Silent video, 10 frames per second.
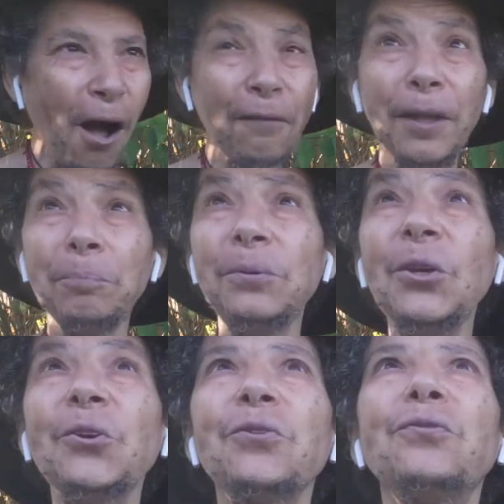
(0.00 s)
of the
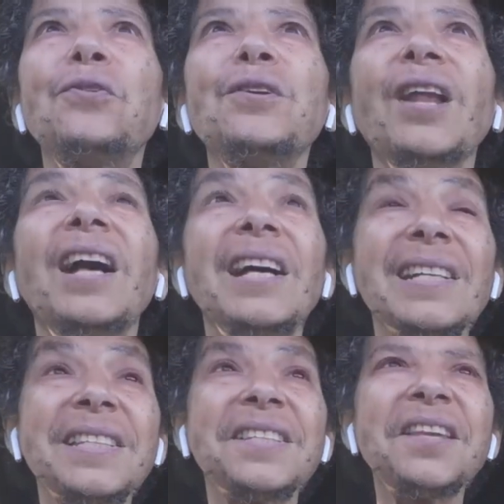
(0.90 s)
beautiful
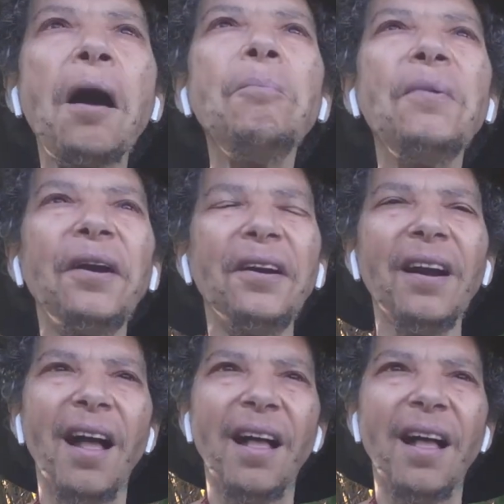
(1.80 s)
summer